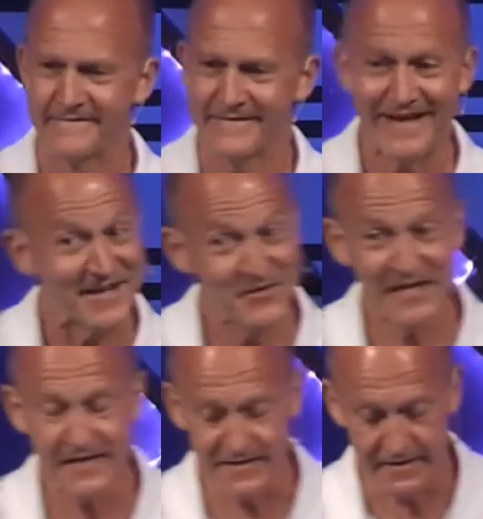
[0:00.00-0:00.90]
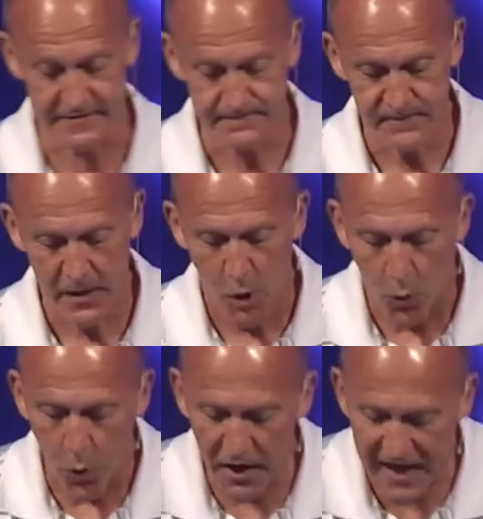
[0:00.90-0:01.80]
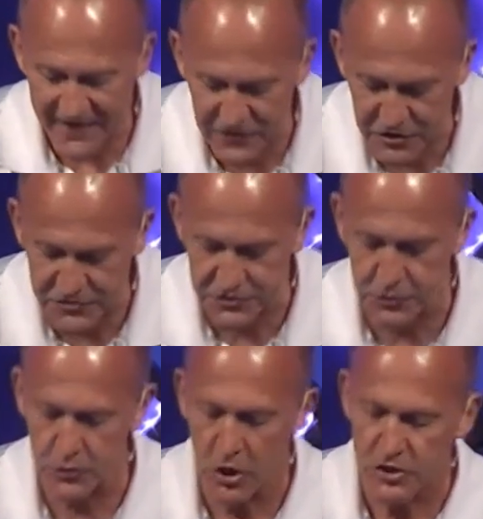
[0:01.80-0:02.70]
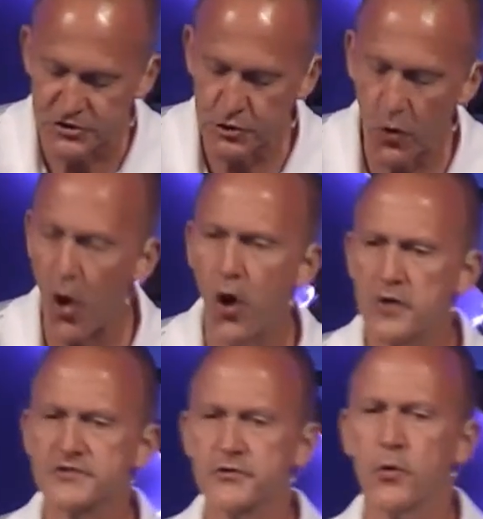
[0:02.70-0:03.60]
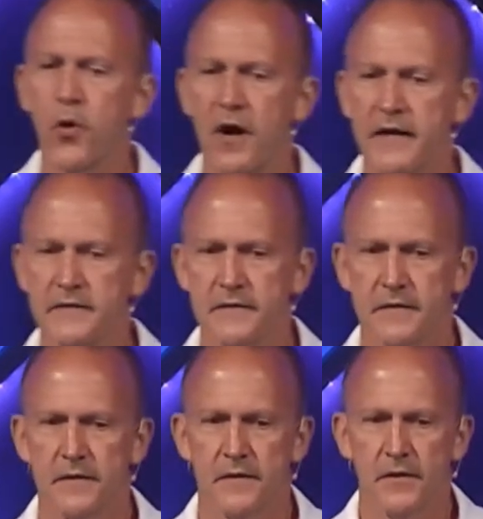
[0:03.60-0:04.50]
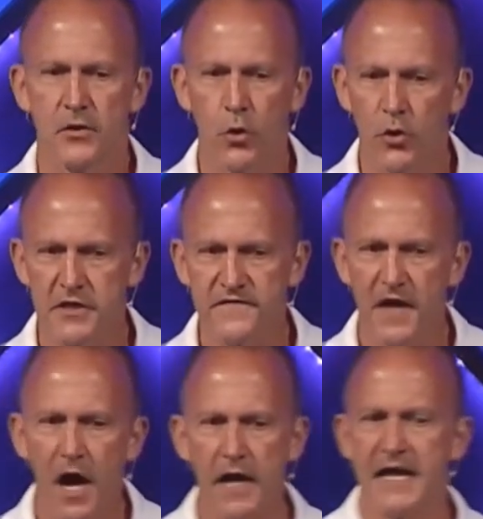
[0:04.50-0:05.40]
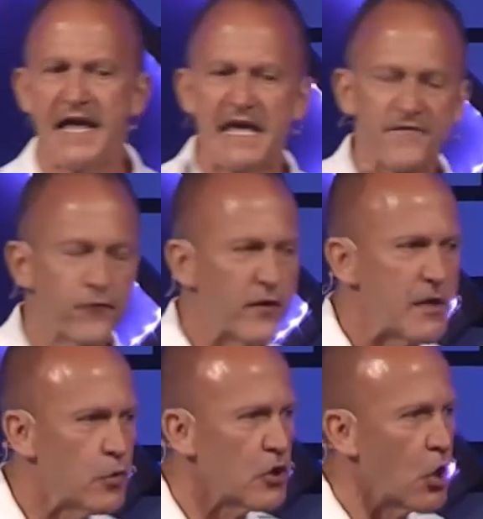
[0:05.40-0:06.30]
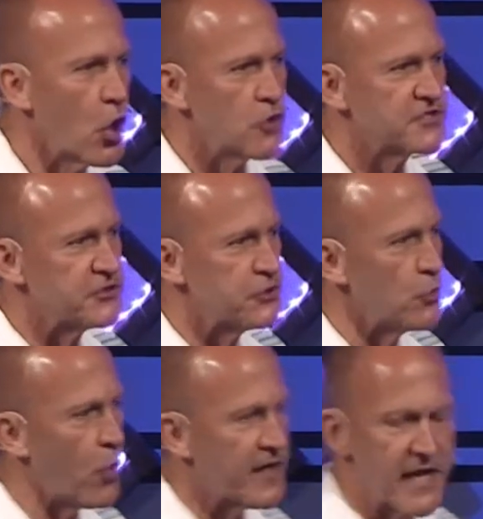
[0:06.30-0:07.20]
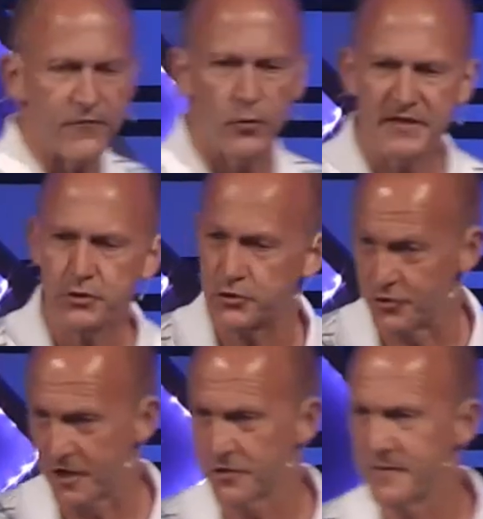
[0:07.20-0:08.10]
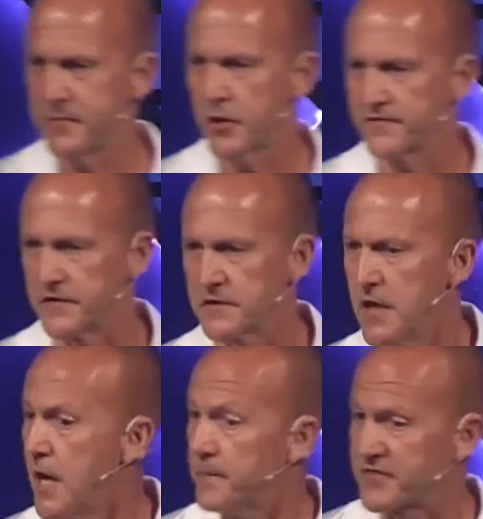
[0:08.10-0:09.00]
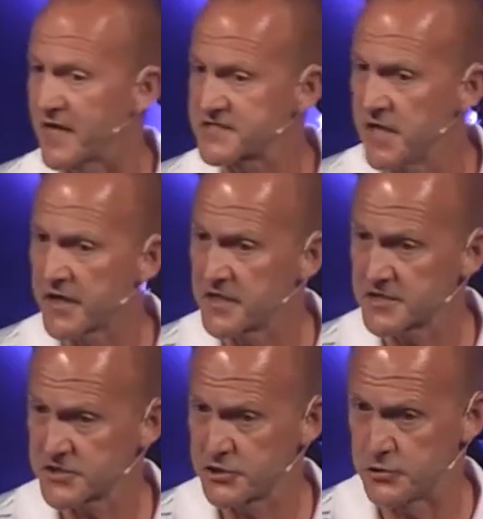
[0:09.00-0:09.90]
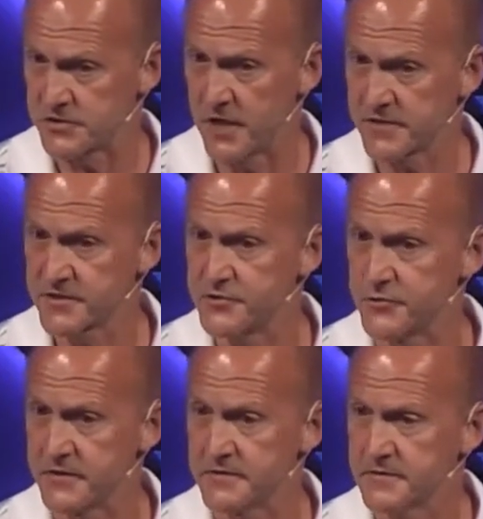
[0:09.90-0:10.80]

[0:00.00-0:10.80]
Yeah, you're getting it. Whatever you do, do all to the what? Glory, Glory of God. If we will learn to do whatever we do, you're not going to be perfect, but that's not an excuse not to do it